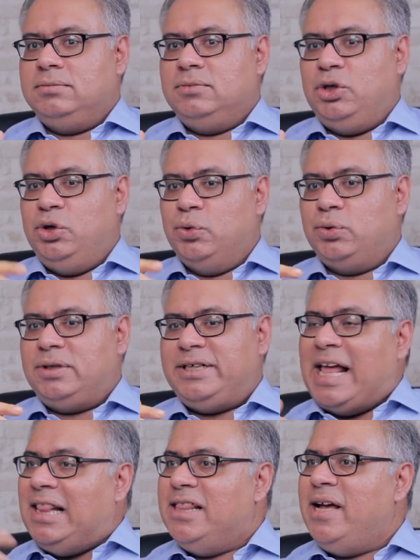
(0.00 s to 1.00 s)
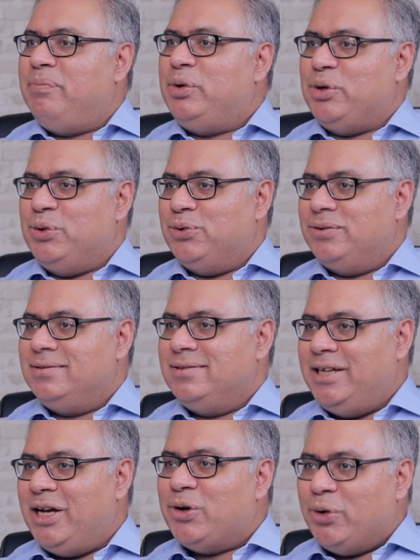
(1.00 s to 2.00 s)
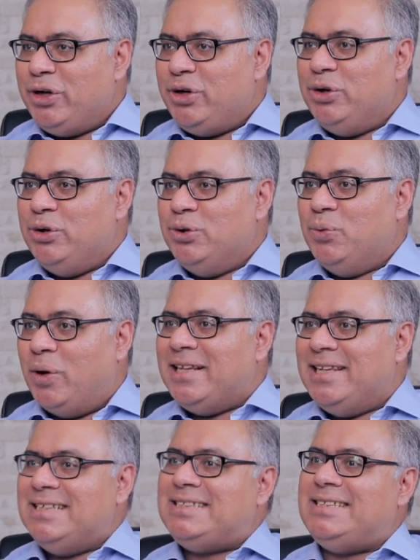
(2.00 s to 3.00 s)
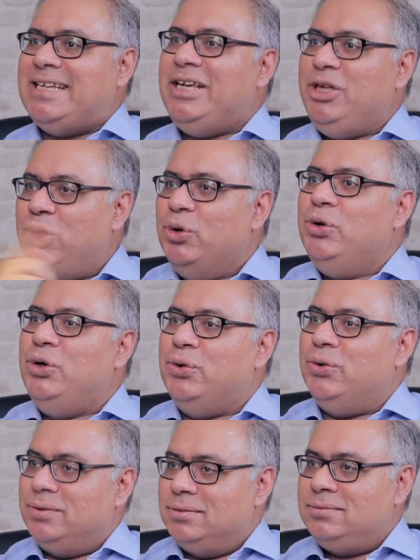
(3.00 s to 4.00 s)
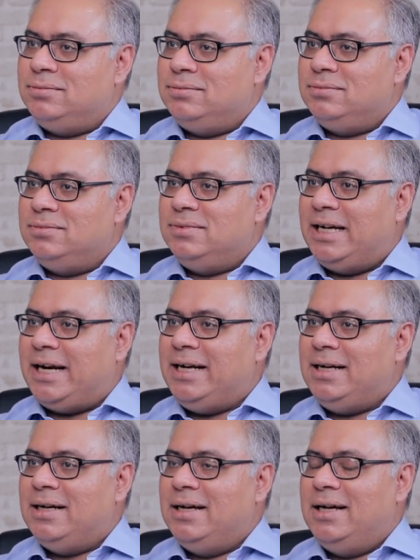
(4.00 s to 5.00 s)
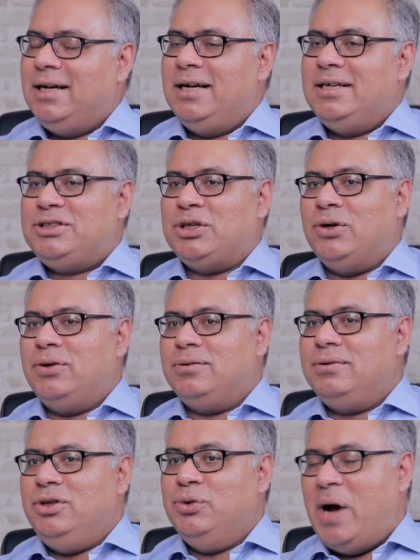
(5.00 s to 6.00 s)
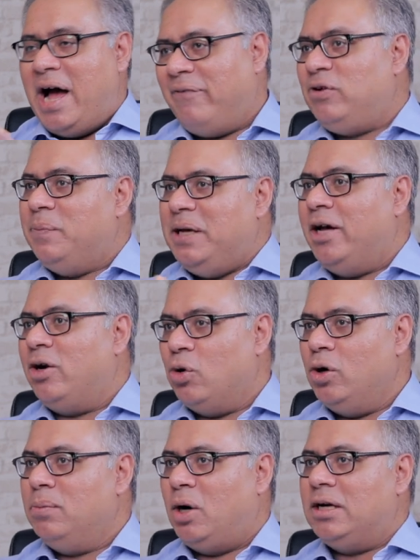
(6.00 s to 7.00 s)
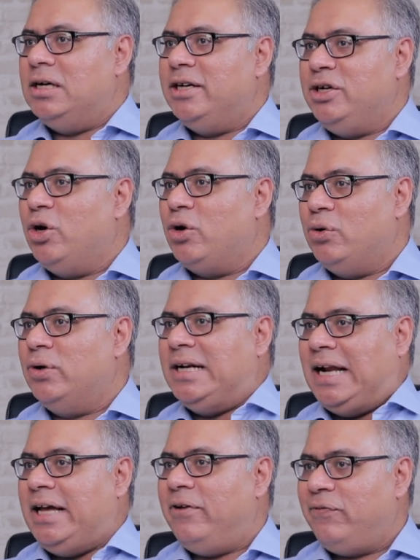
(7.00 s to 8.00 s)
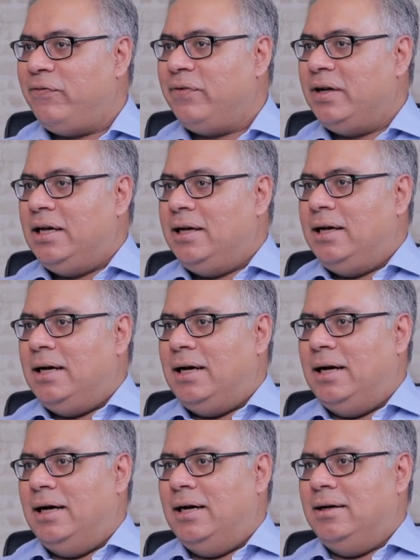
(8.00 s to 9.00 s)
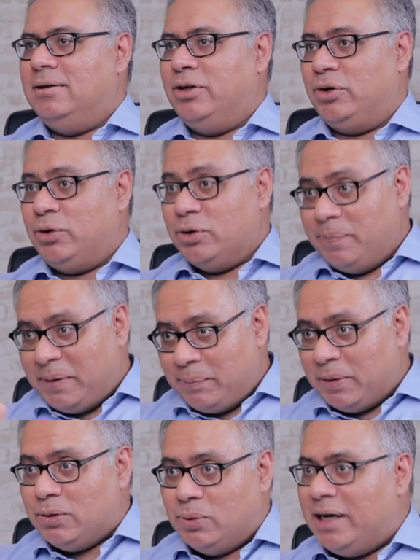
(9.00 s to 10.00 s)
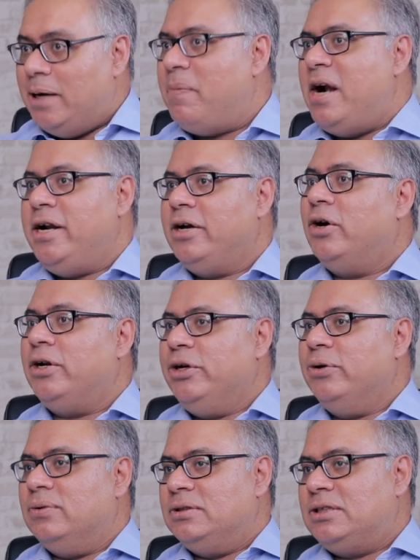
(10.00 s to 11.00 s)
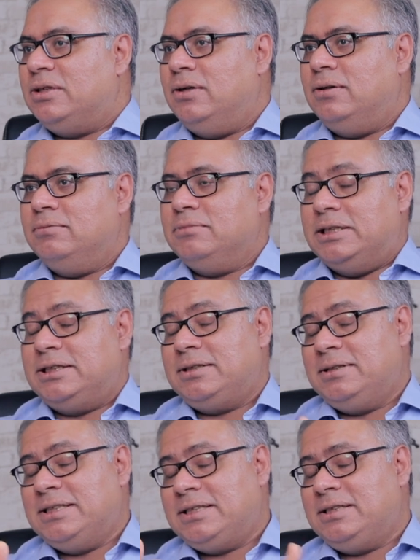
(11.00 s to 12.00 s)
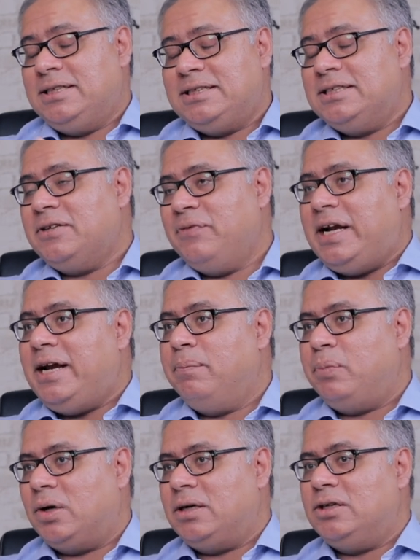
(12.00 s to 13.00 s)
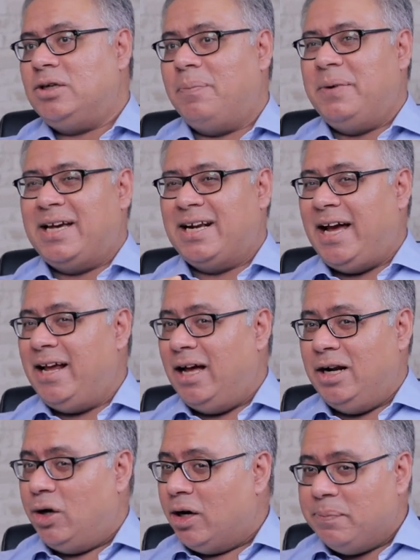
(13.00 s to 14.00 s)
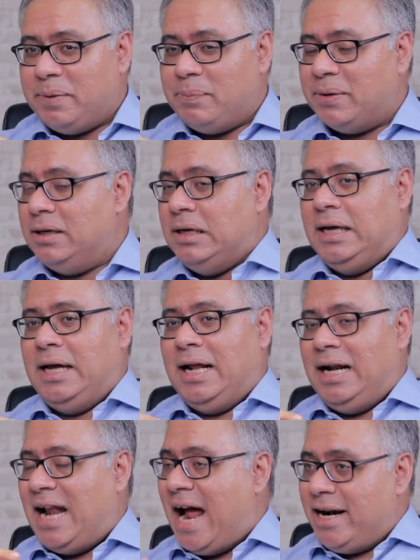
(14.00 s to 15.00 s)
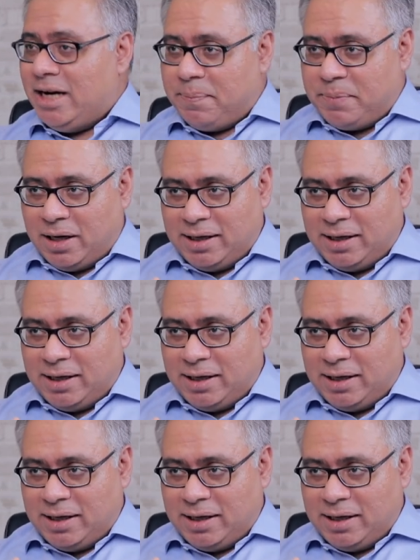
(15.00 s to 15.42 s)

you tell them to do. They are going to do what they see you do, right? So you have to be a role model in your own life, you know, to the people who are depending on you. So this is a very important topic. And a lot of people land up